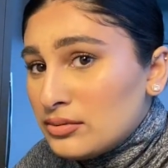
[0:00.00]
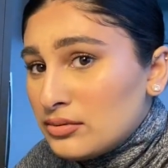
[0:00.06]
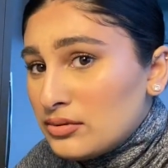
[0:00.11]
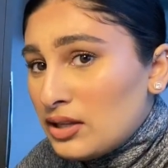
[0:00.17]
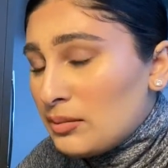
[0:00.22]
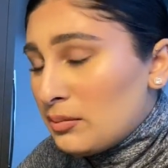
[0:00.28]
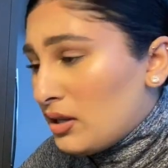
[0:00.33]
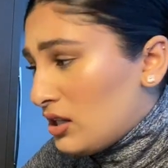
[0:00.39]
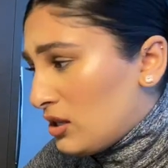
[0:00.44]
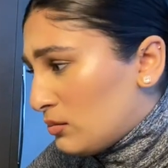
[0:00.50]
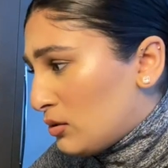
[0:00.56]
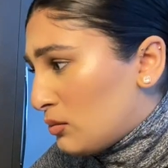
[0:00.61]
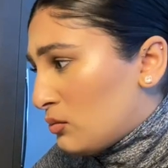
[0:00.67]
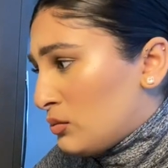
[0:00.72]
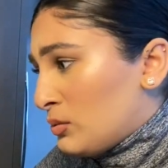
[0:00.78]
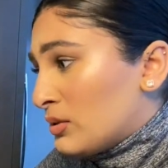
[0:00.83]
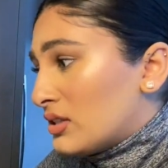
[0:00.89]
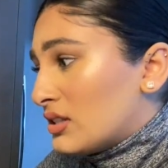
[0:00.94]
Like, my laptop
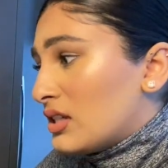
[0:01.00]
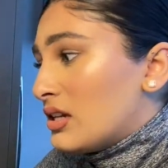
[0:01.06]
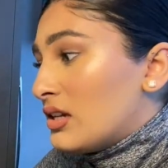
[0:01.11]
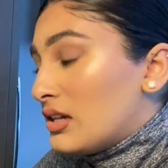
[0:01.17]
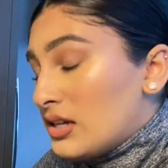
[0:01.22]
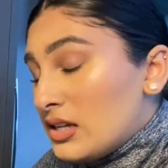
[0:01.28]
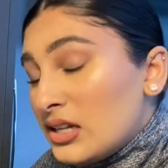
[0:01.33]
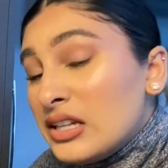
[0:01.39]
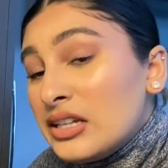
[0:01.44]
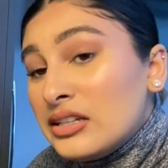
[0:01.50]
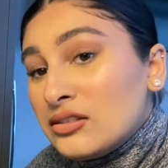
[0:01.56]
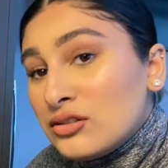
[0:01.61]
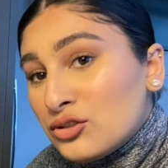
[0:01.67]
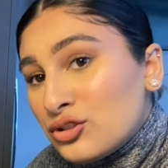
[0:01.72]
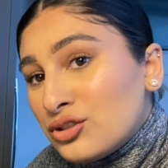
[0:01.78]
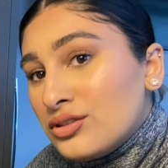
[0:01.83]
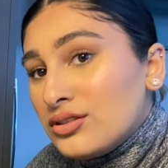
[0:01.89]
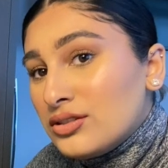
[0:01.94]
was
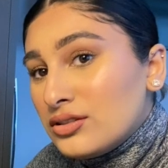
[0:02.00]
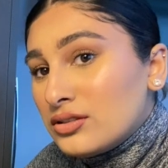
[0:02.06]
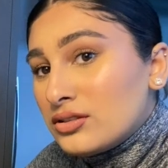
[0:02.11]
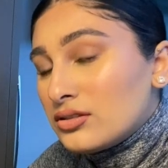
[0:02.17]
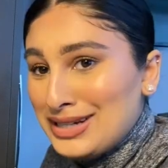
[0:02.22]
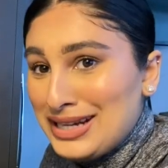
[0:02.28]
ancient.